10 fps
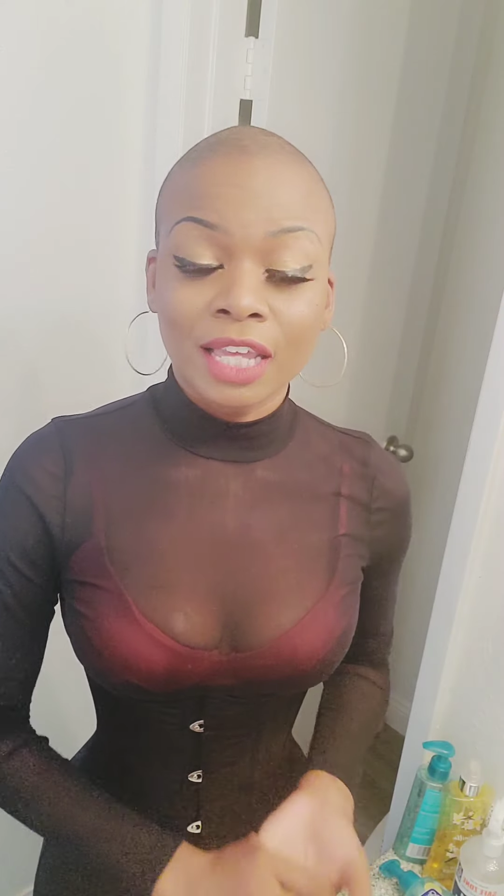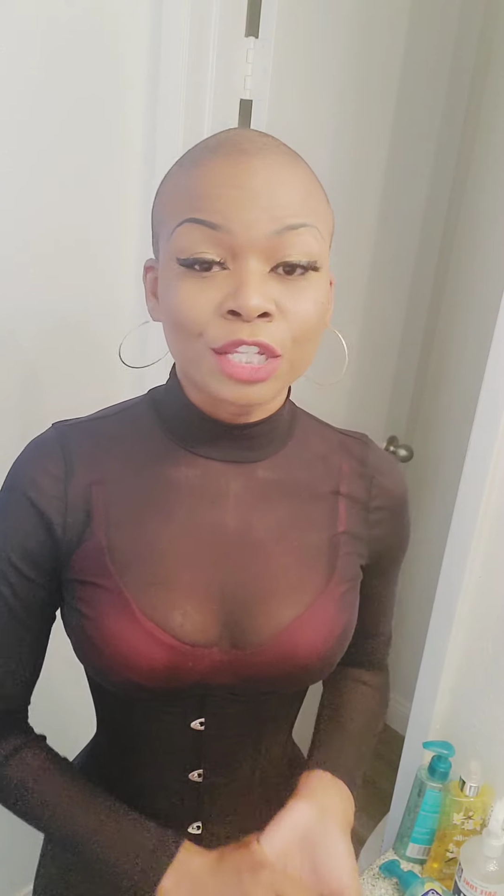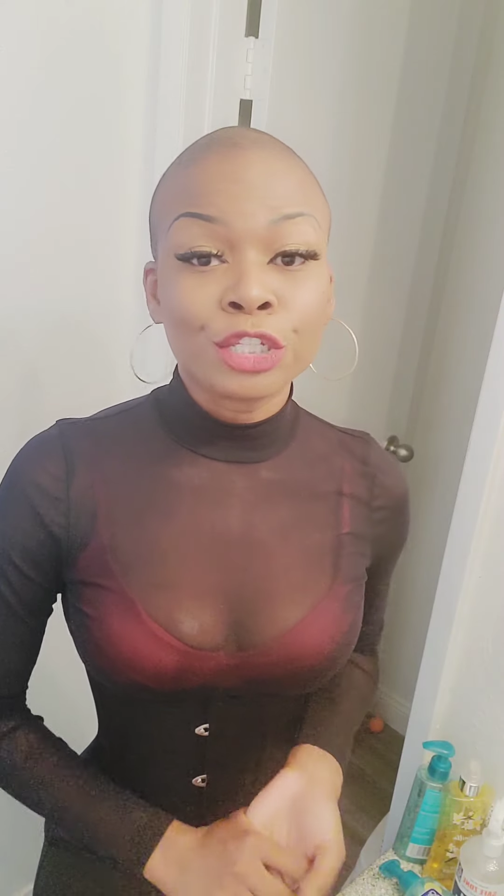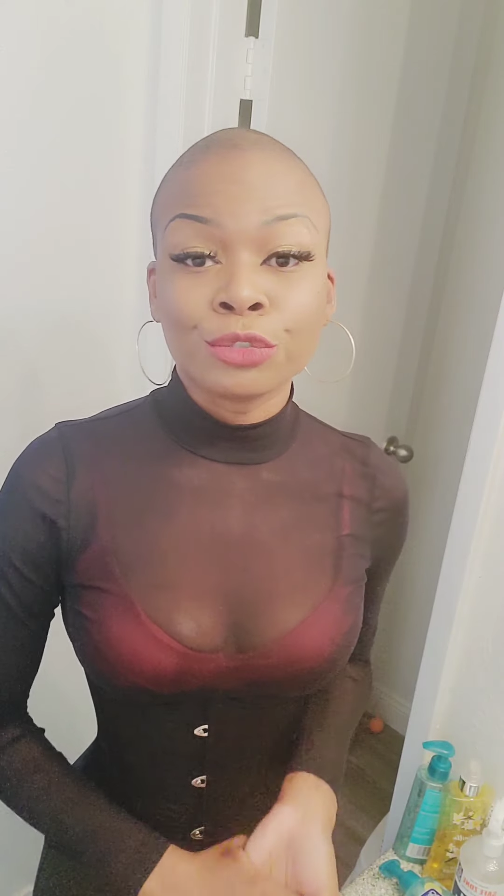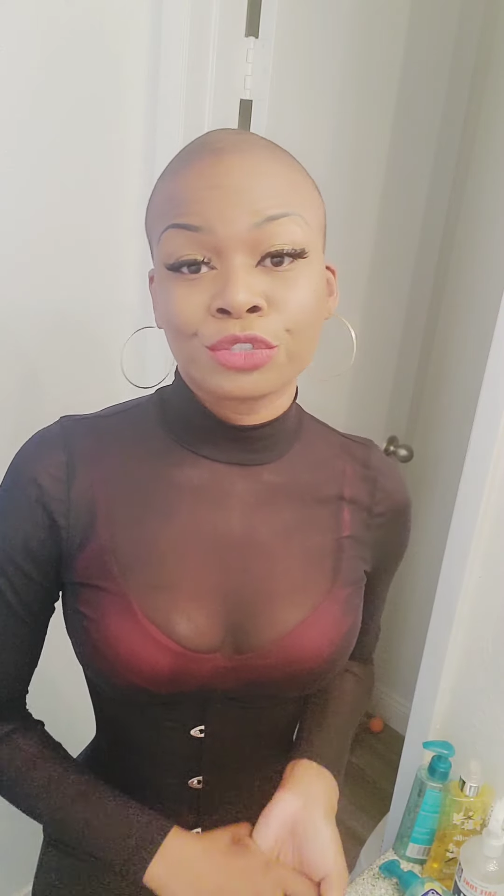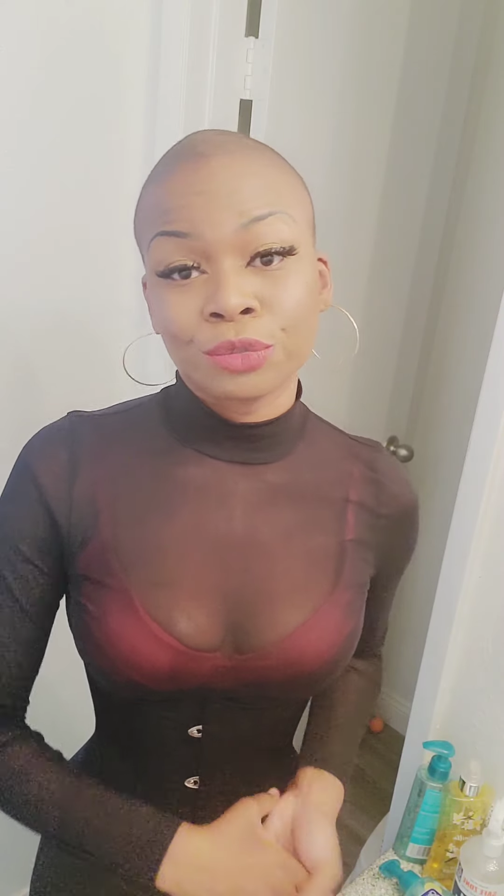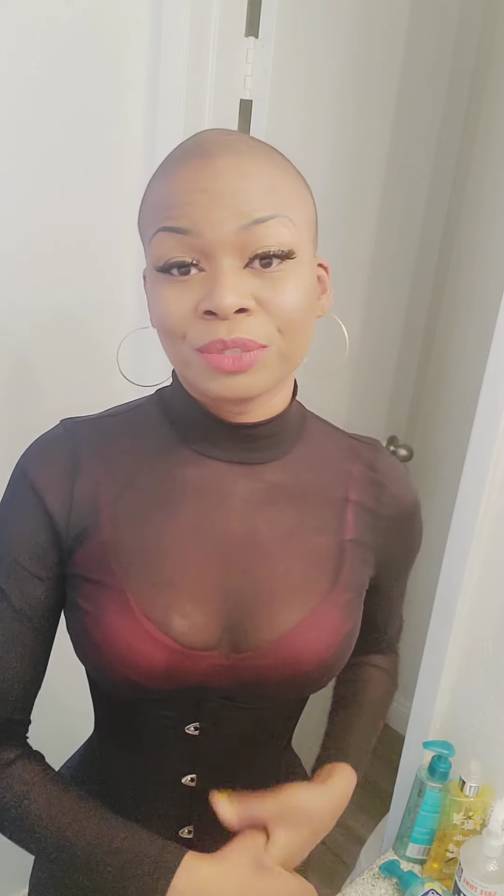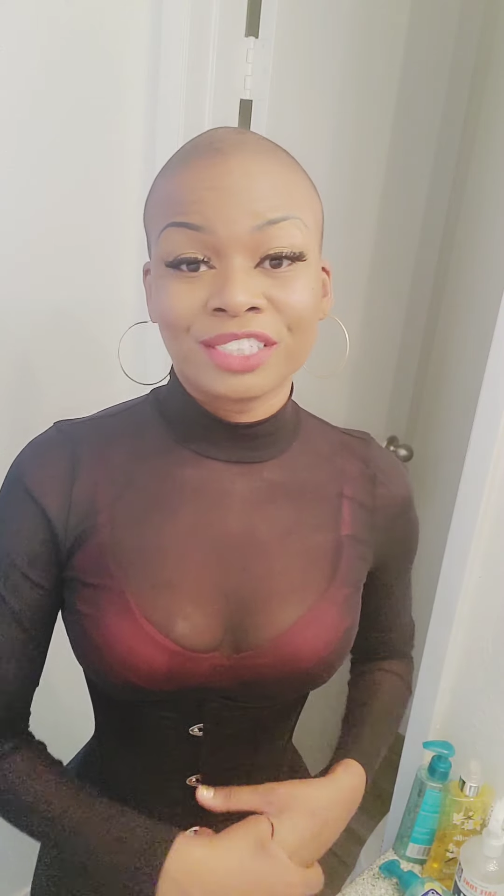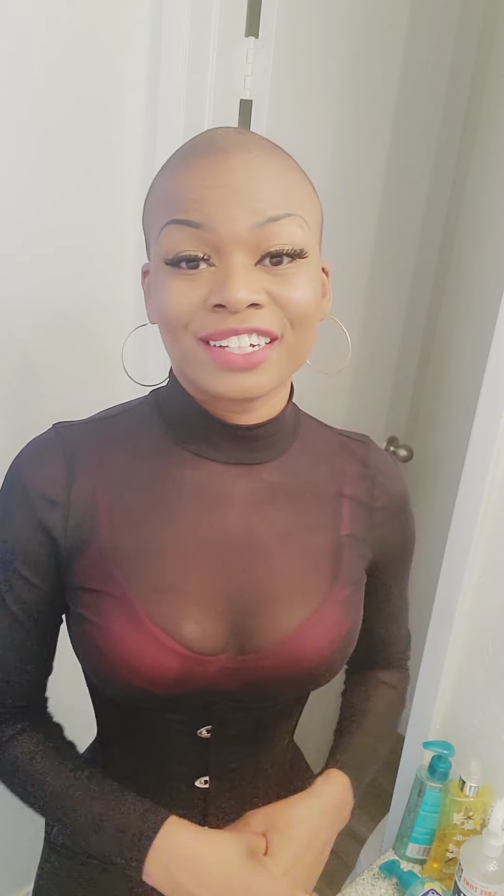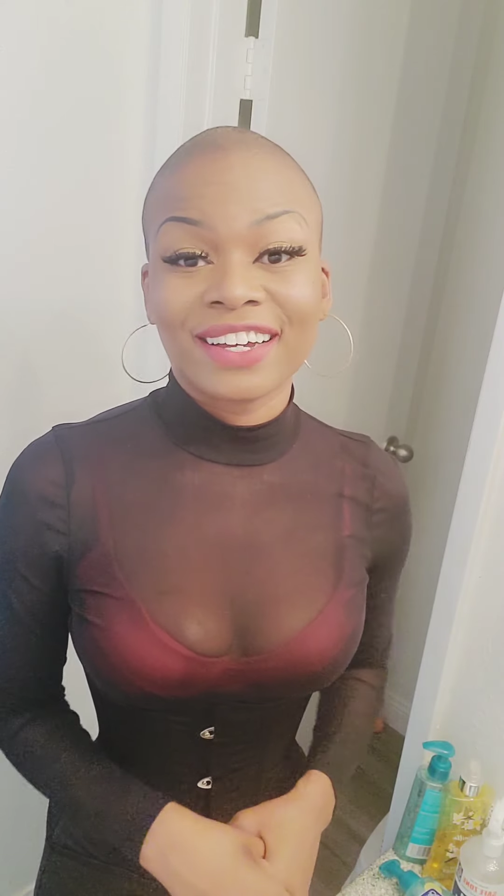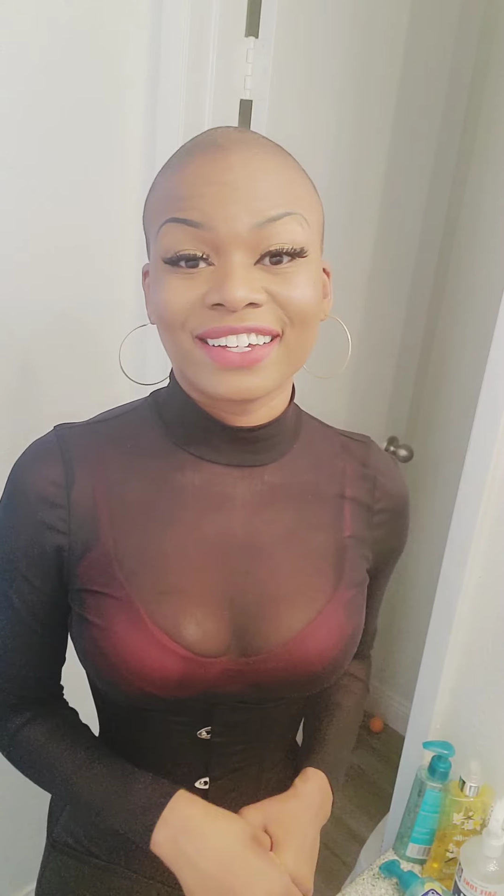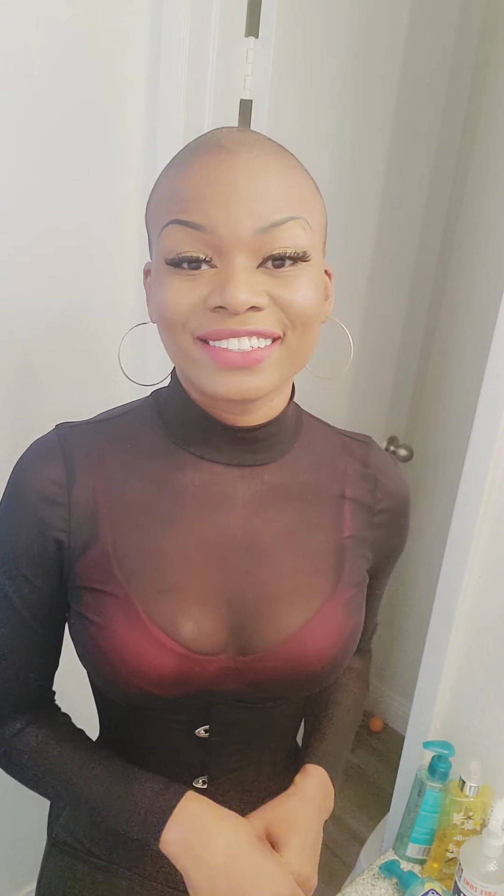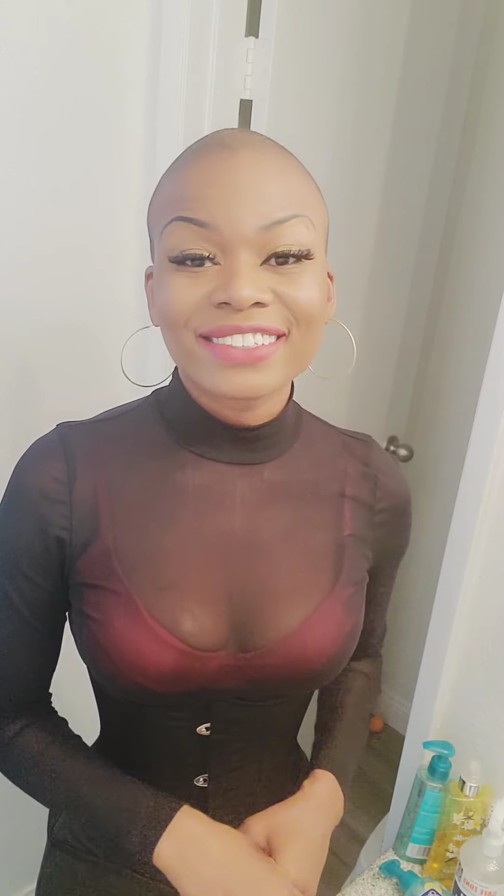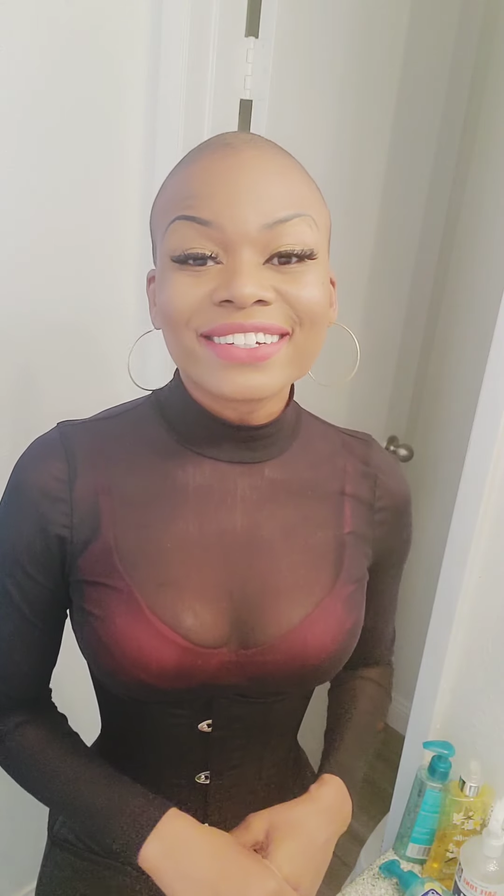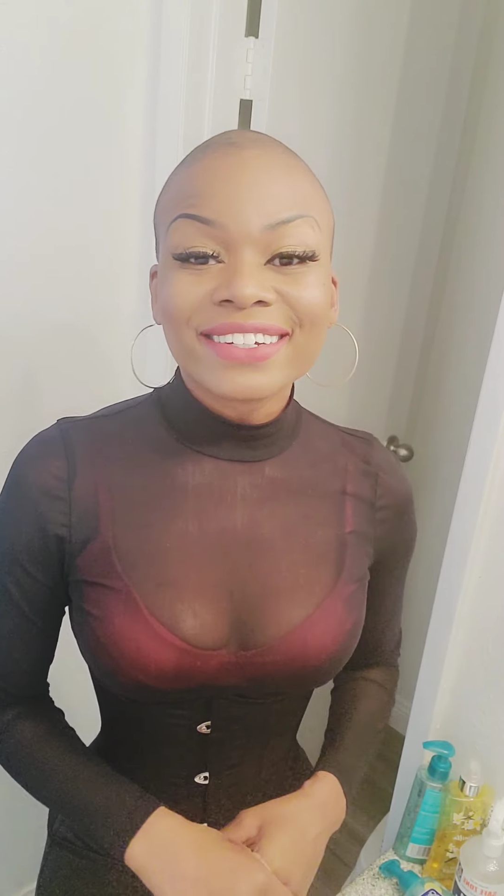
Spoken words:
thank you so much, guys.